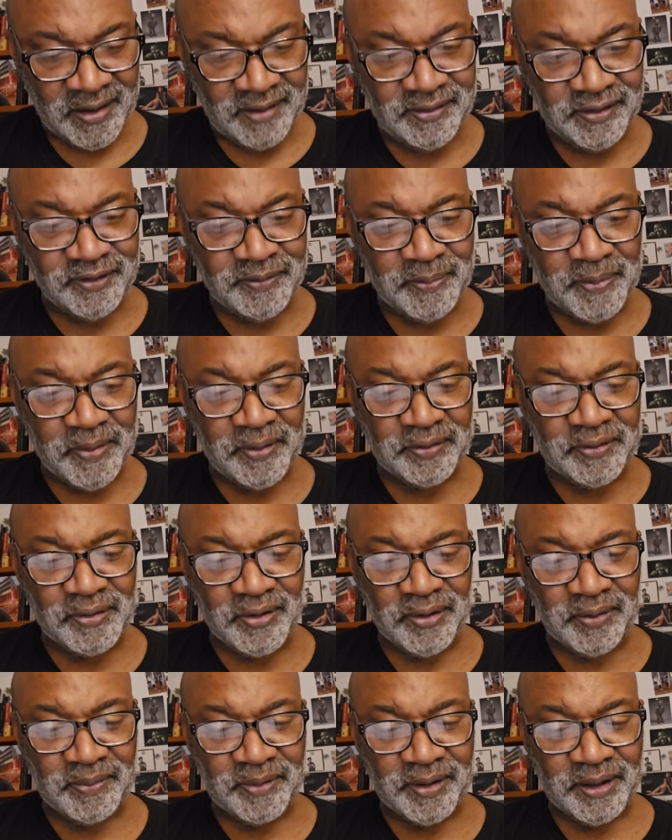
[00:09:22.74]
His experience
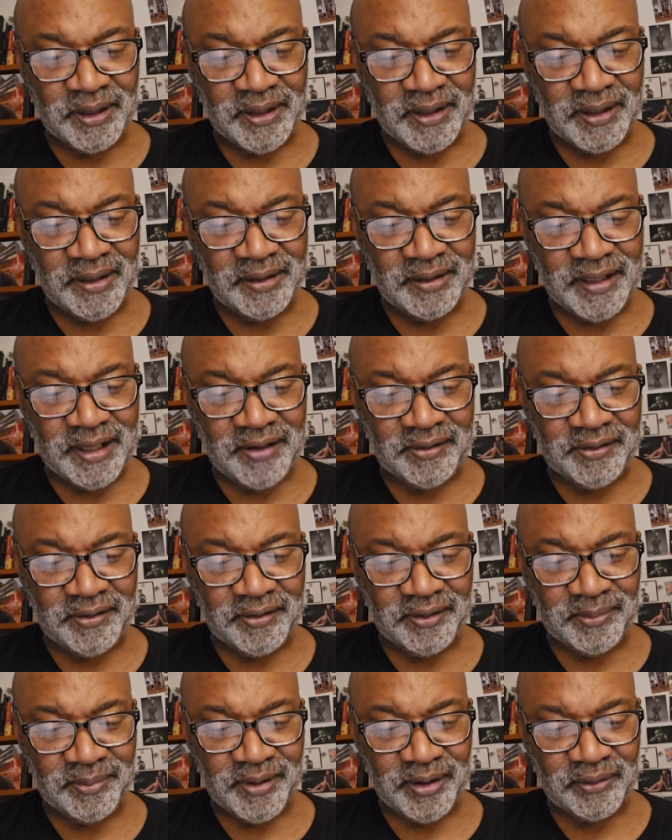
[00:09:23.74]
told him the young
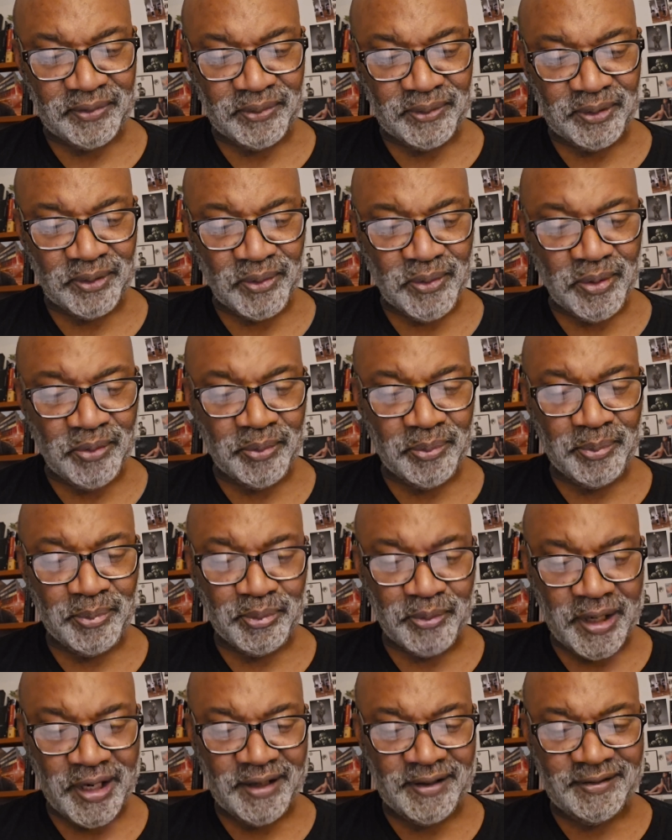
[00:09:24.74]
dancers in the Bronx wanted,
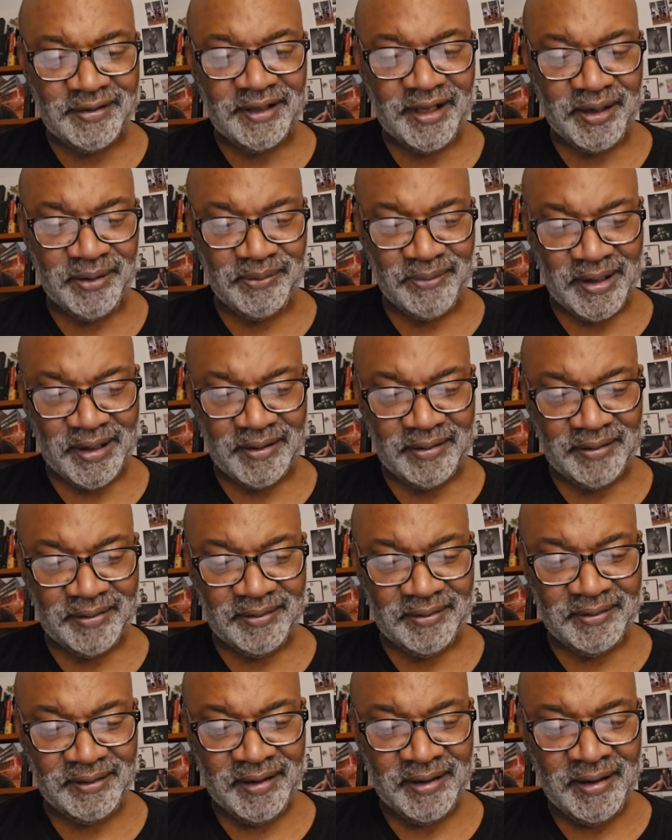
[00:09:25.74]
quote, breaks in
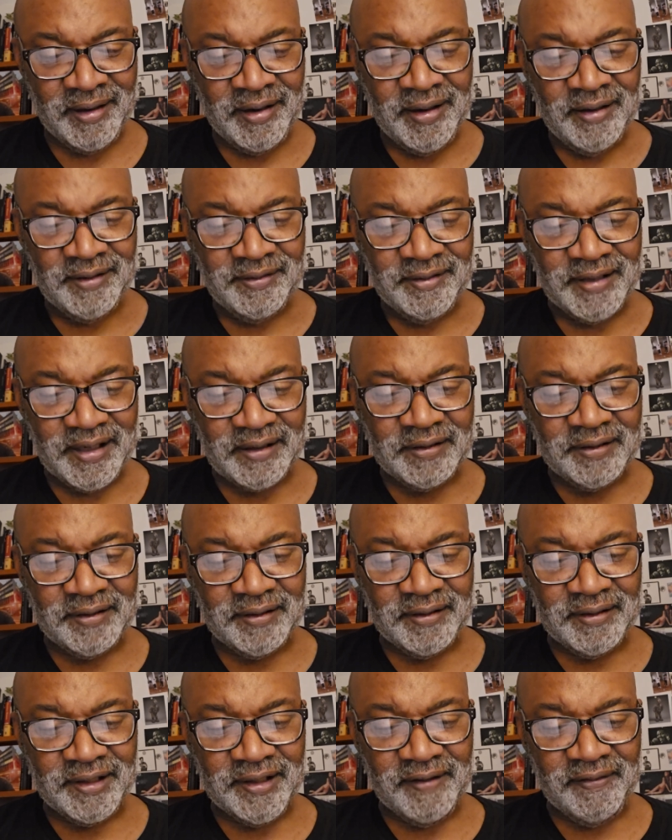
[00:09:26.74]
records,
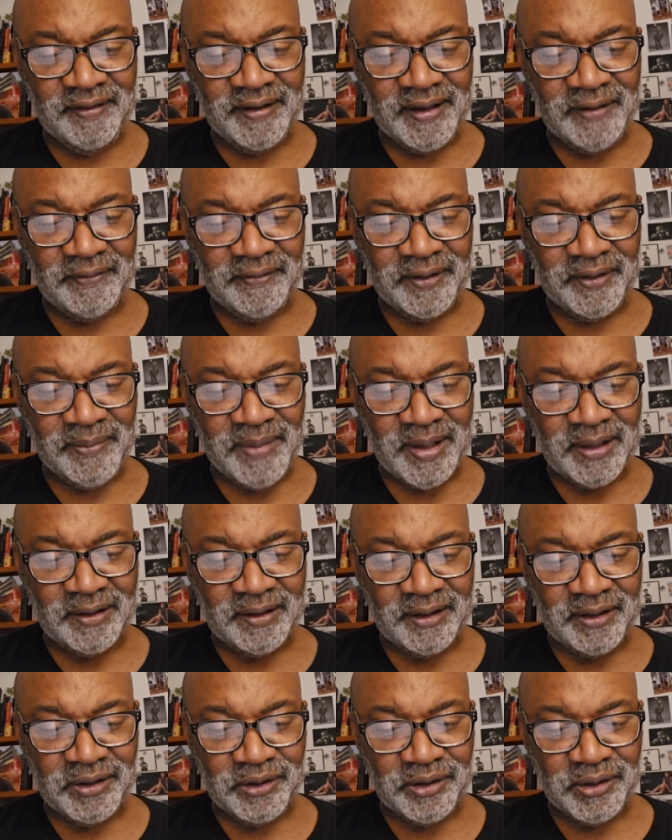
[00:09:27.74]
sections that deviate from the
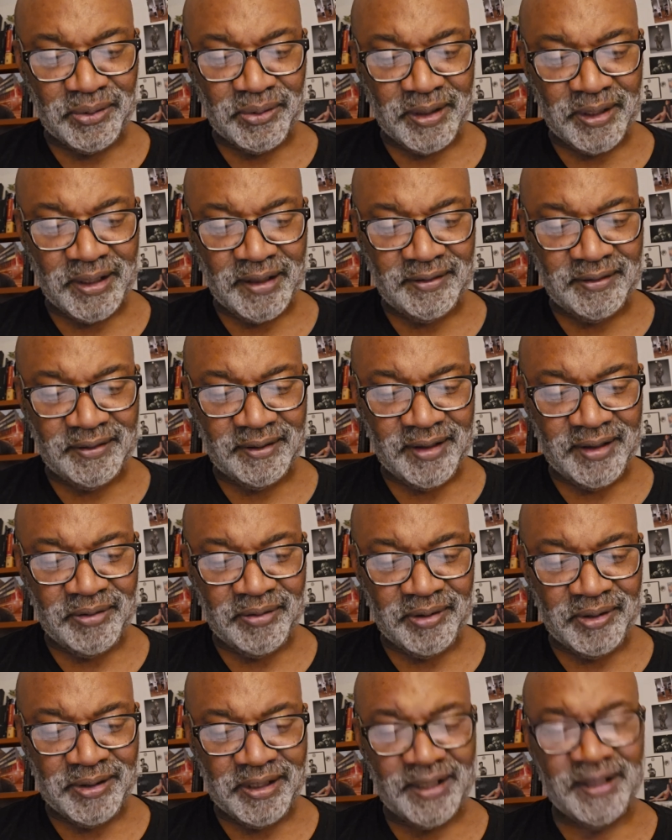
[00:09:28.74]
melody to showcase
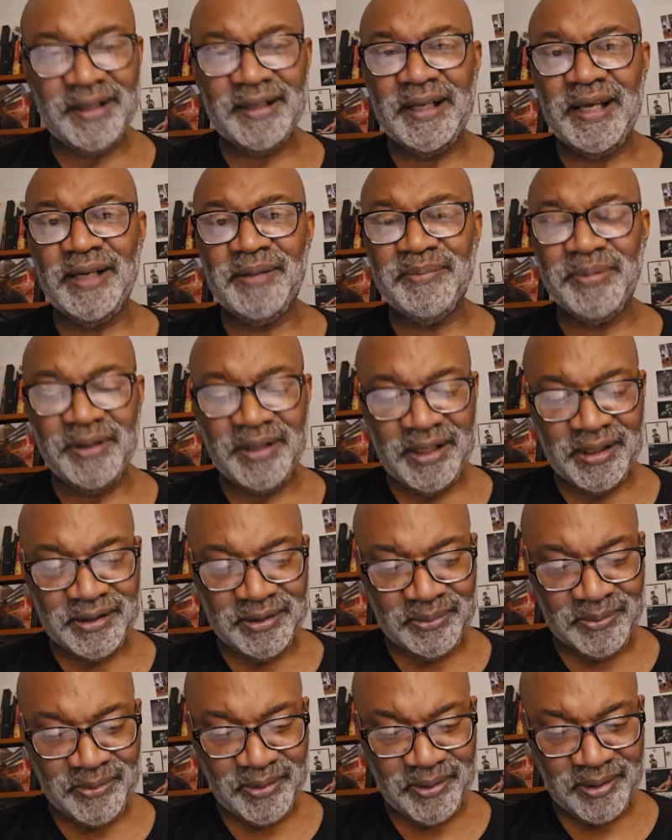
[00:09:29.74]
energetic Latin
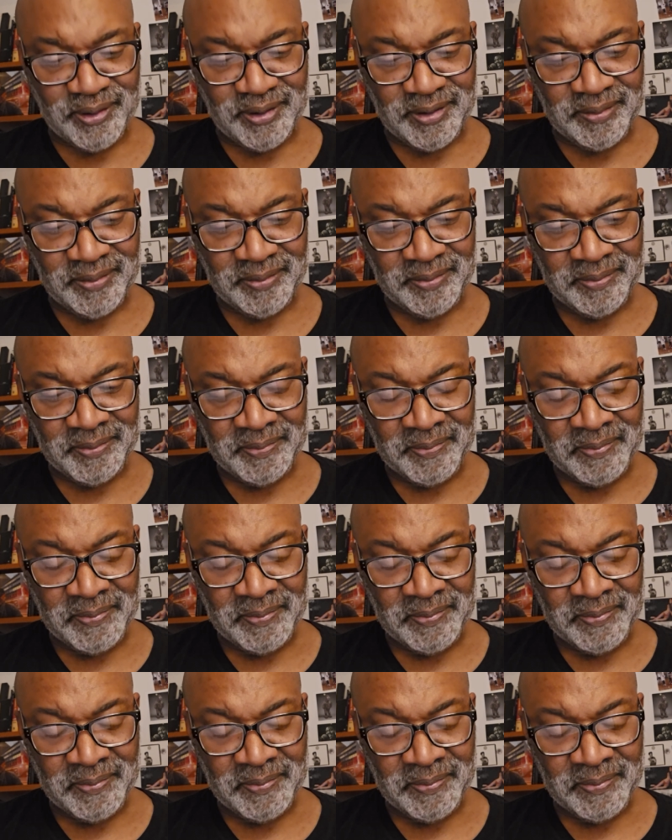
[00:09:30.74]
percussion work.